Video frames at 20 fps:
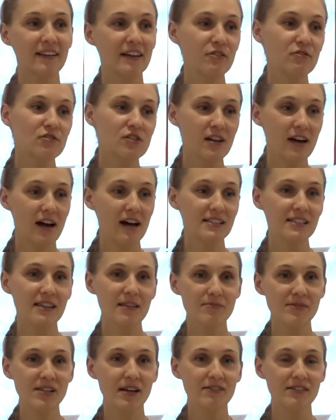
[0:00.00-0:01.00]
they usually ask
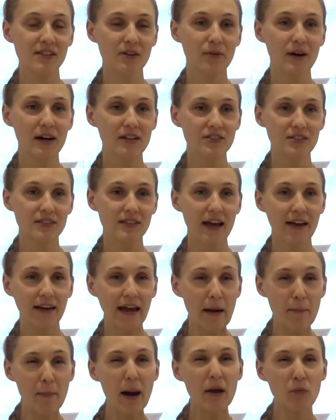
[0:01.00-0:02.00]
themselves a question
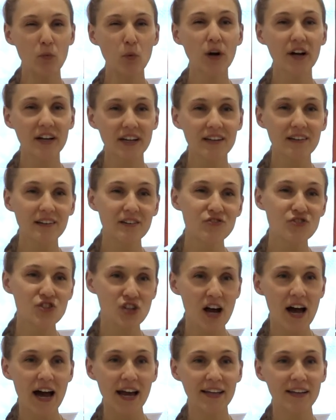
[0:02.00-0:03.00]
like, am I working in
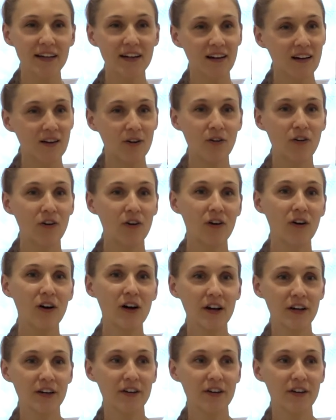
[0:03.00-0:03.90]
China? Or,